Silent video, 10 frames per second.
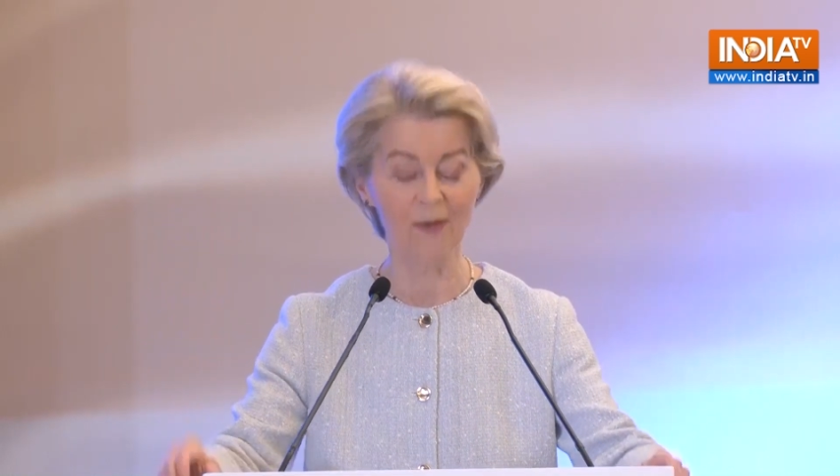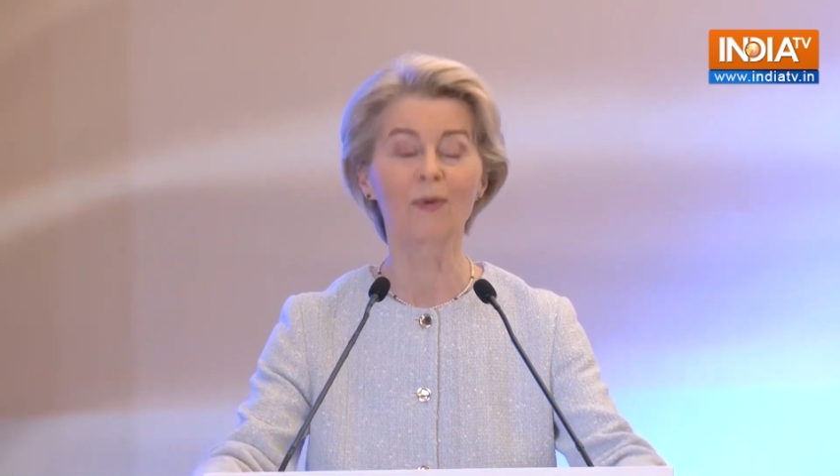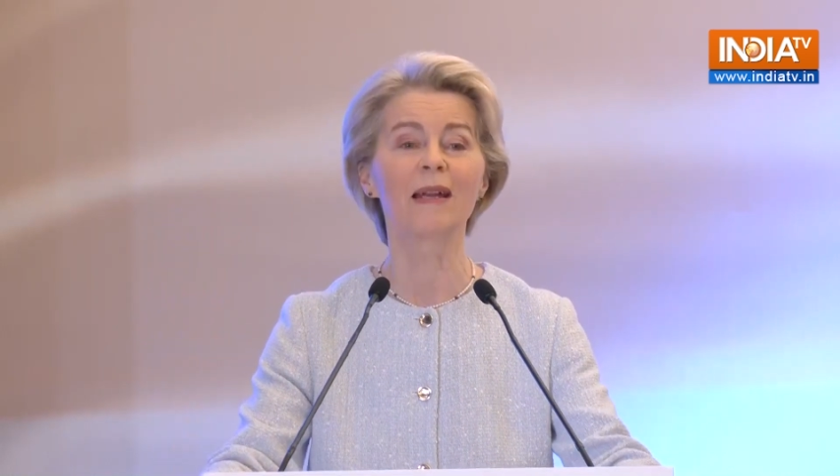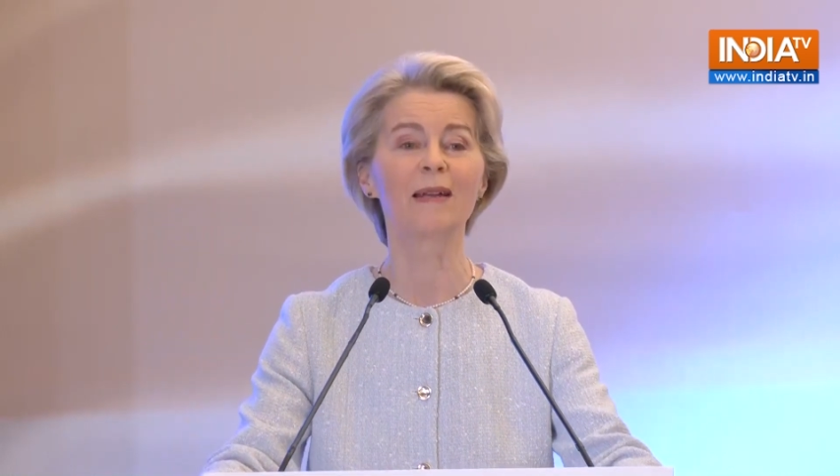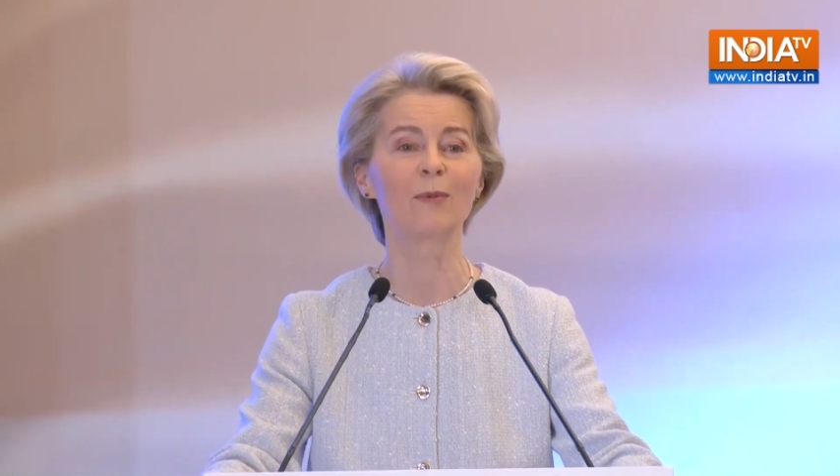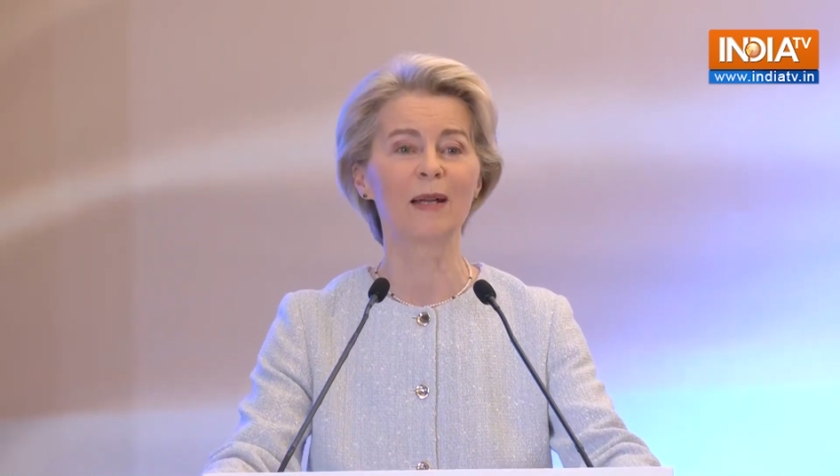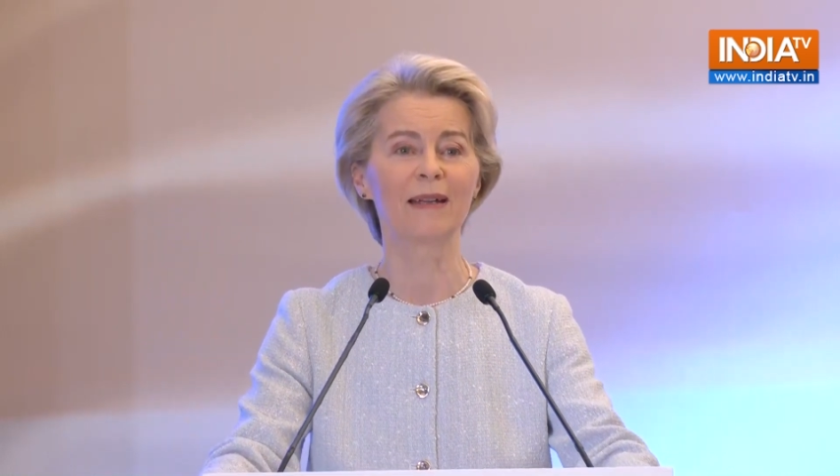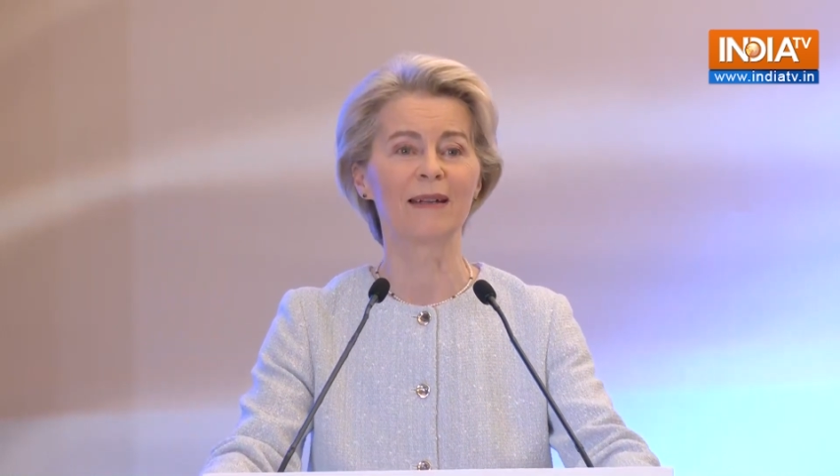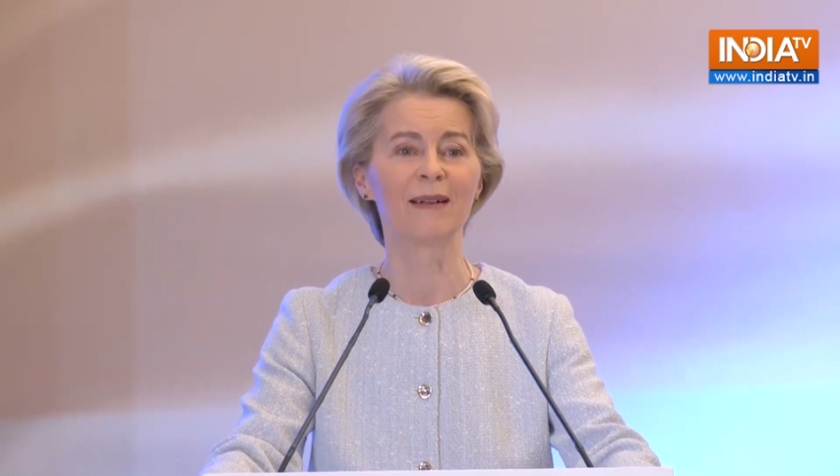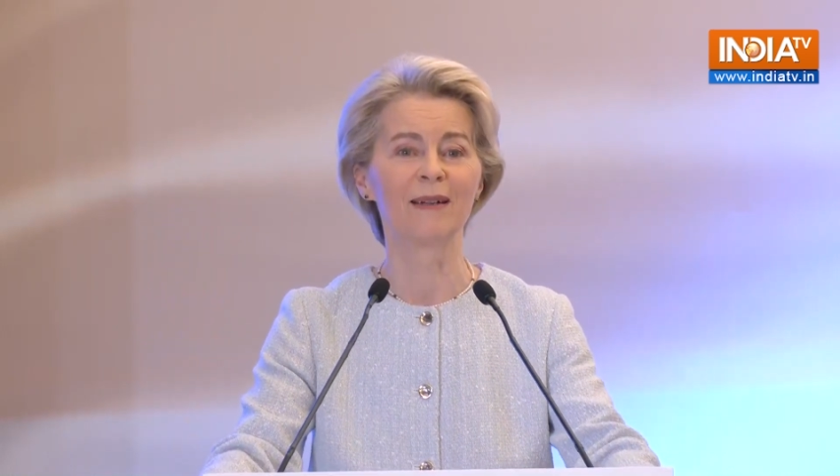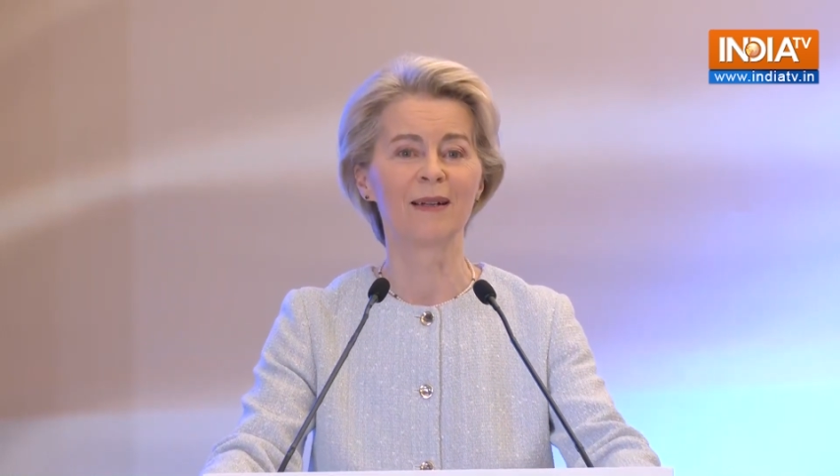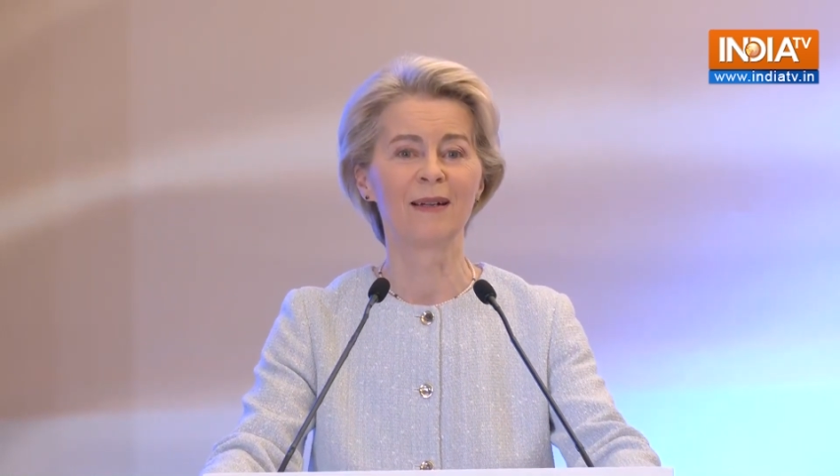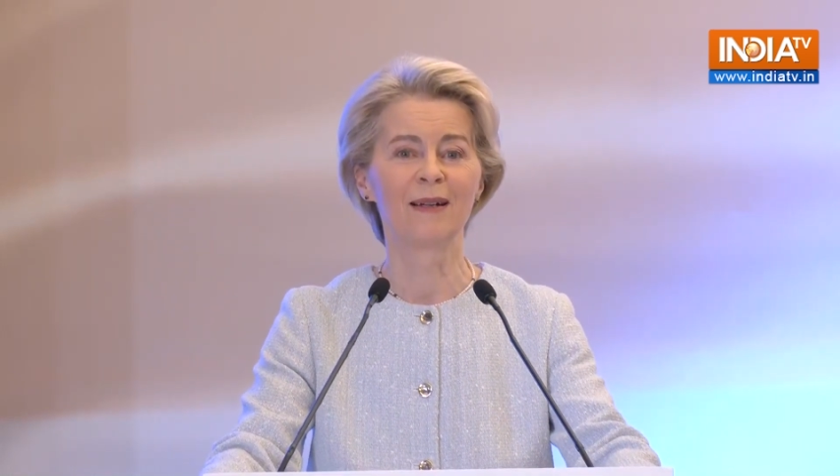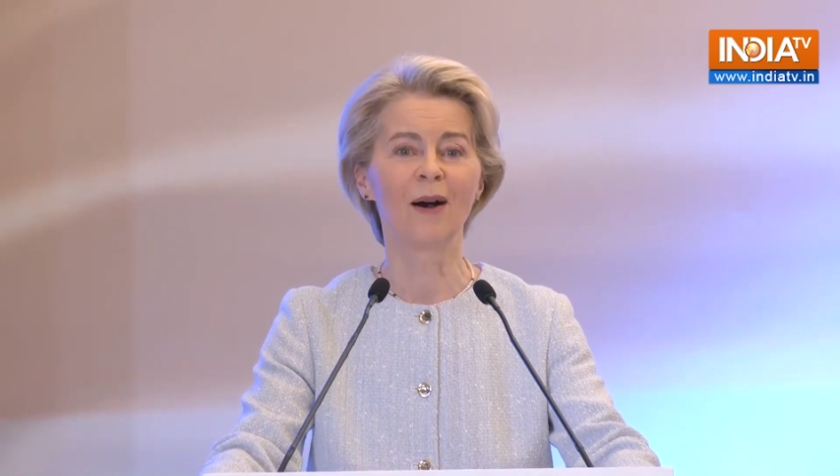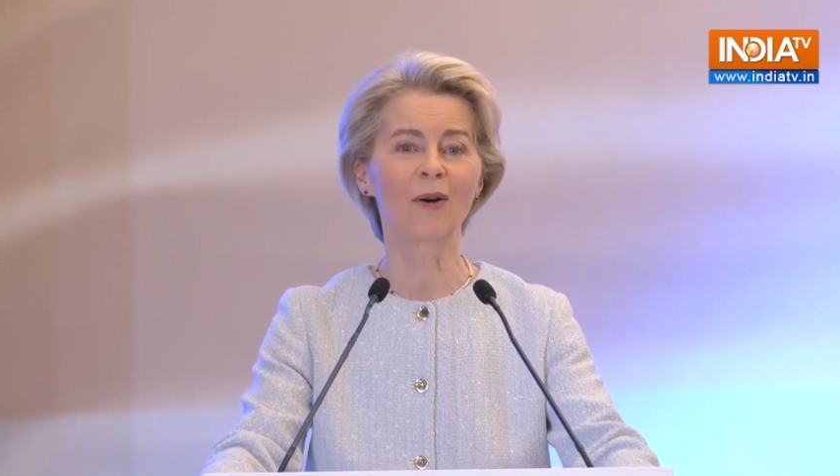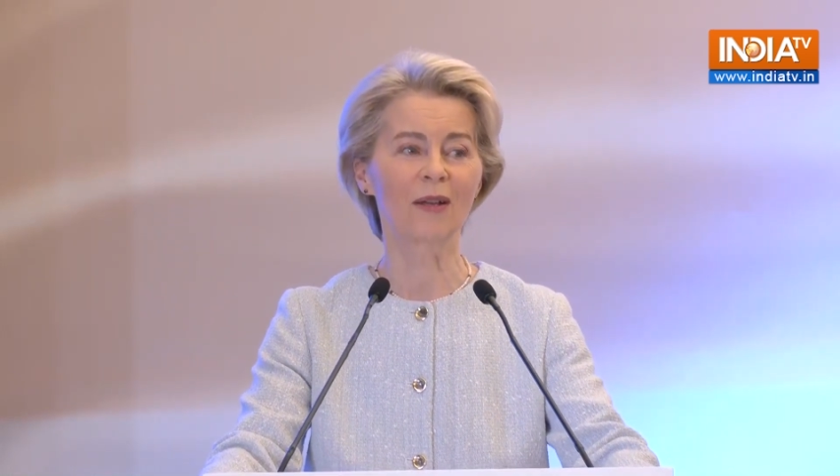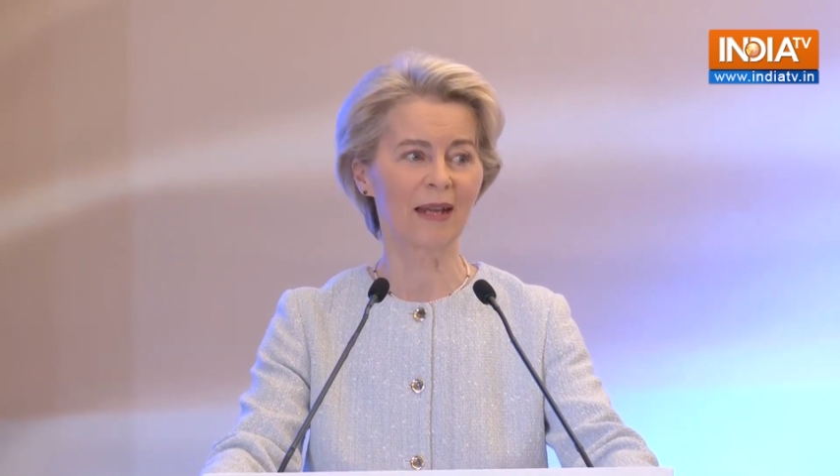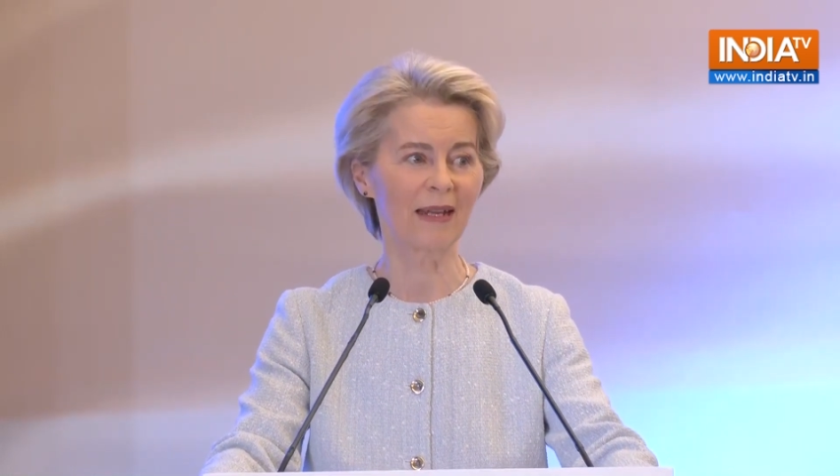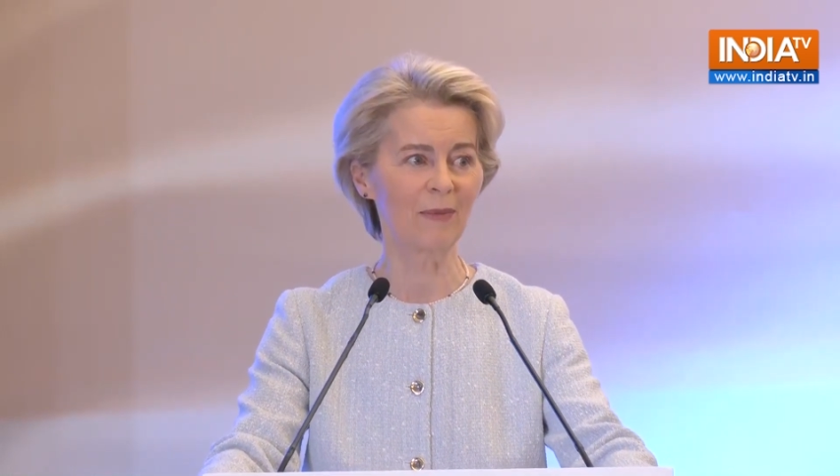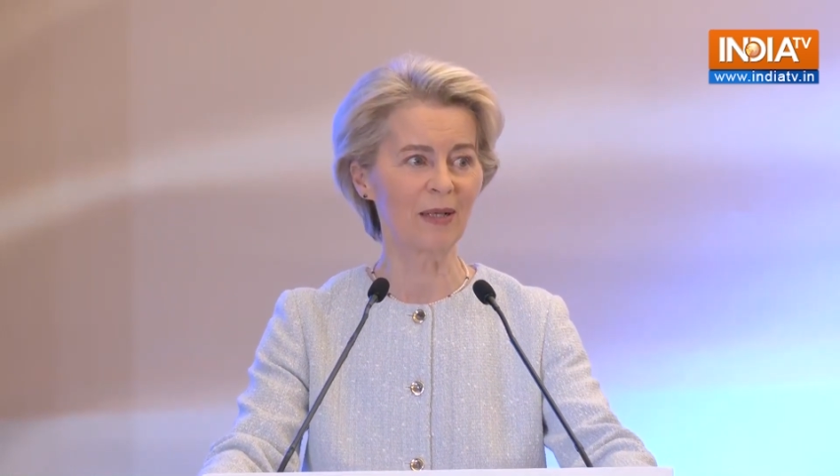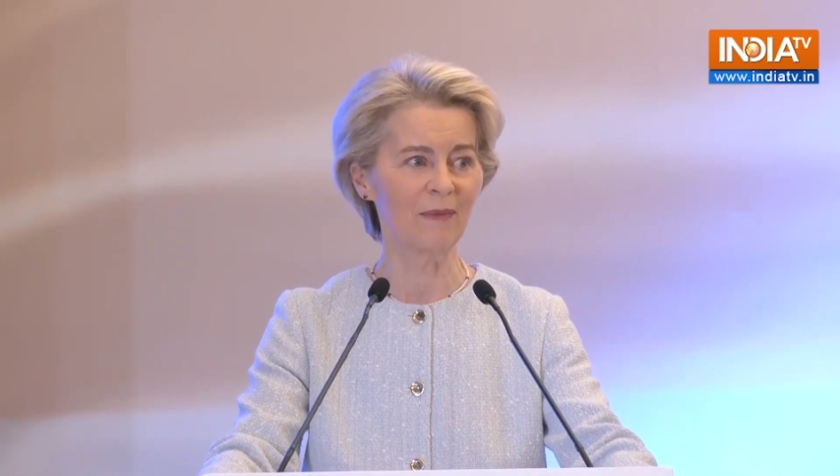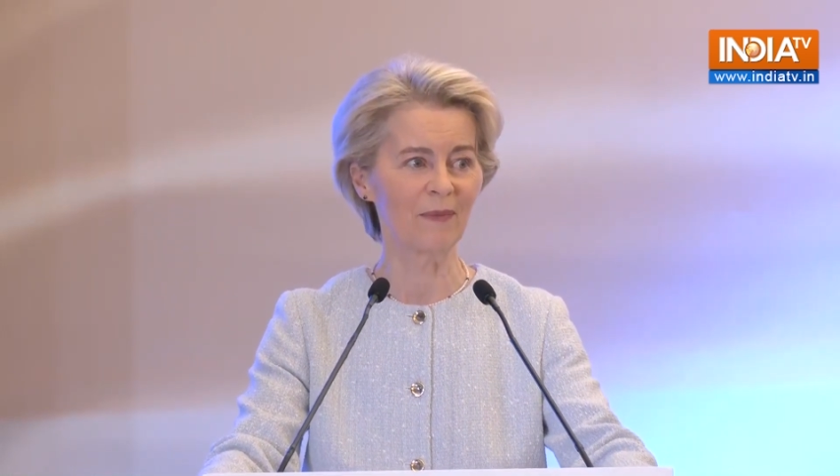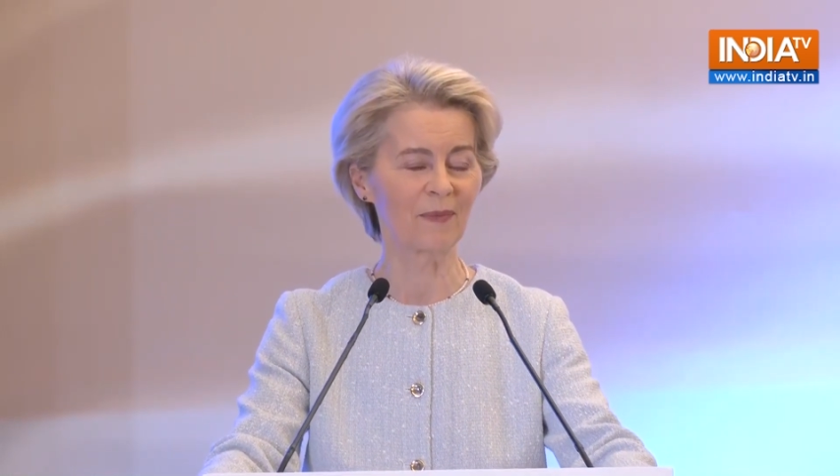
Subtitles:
railway or a cable.